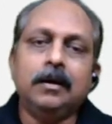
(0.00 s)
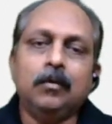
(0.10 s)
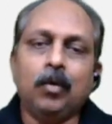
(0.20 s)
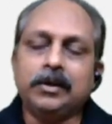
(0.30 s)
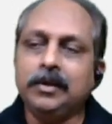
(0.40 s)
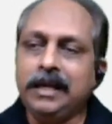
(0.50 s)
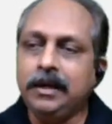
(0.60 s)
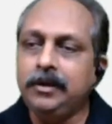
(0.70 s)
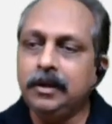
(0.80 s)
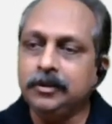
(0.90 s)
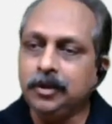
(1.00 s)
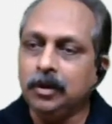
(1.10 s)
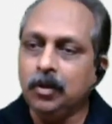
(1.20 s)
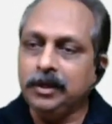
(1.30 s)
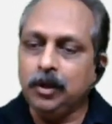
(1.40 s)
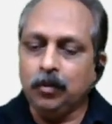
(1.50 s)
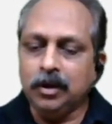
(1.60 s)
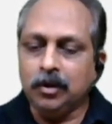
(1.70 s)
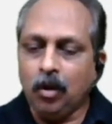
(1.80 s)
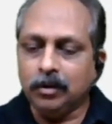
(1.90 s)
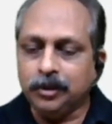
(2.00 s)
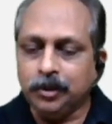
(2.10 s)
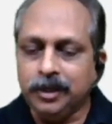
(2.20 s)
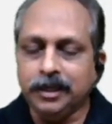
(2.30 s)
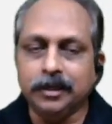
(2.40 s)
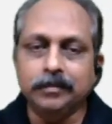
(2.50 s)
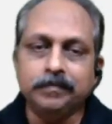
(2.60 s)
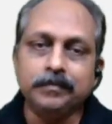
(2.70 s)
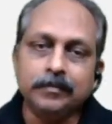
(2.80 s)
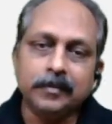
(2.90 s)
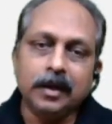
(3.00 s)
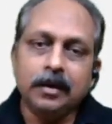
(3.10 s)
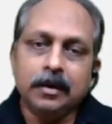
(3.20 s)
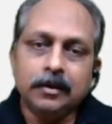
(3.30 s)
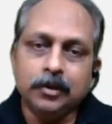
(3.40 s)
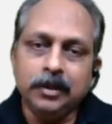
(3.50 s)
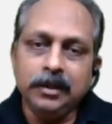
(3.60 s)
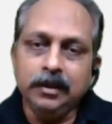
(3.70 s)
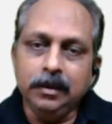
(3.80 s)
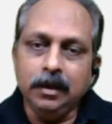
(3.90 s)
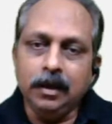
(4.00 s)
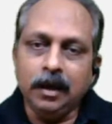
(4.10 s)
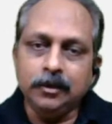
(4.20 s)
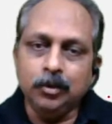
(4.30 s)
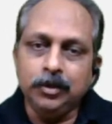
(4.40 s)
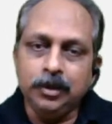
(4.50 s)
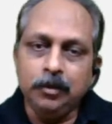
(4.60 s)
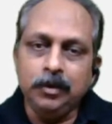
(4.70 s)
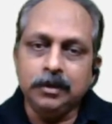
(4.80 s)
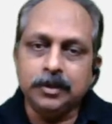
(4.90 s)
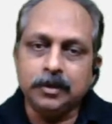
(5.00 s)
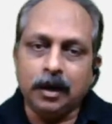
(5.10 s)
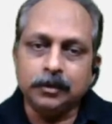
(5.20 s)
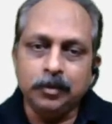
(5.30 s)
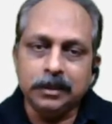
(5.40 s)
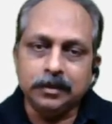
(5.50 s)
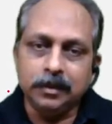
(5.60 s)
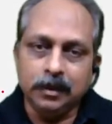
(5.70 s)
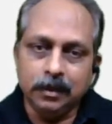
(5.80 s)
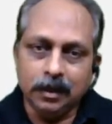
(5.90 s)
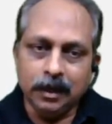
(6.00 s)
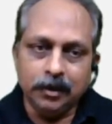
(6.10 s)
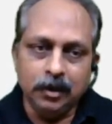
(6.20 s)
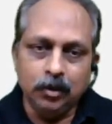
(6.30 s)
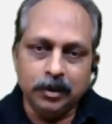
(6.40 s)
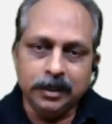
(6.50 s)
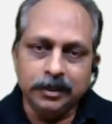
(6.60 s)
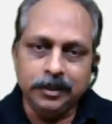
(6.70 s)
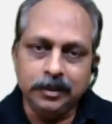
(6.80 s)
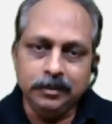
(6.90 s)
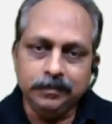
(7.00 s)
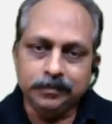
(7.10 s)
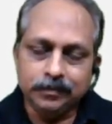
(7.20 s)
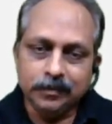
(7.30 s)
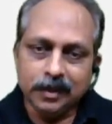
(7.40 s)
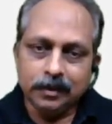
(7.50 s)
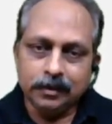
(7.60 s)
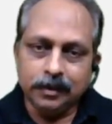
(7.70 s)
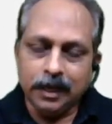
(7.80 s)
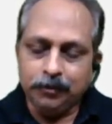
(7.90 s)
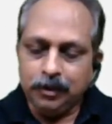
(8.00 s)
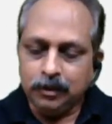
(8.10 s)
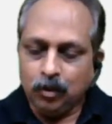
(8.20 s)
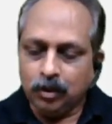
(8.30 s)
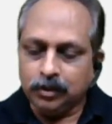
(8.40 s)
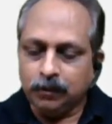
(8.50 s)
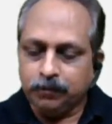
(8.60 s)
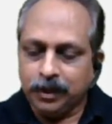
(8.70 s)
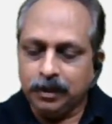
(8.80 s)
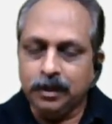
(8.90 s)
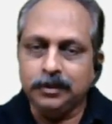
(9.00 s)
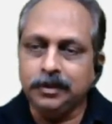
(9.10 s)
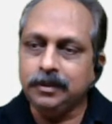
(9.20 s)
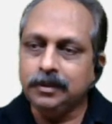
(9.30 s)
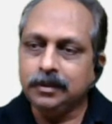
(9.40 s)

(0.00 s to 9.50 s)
what are the areas you're going to work on today. Today, as usual, we'll start with error location, then we'll go to fillers,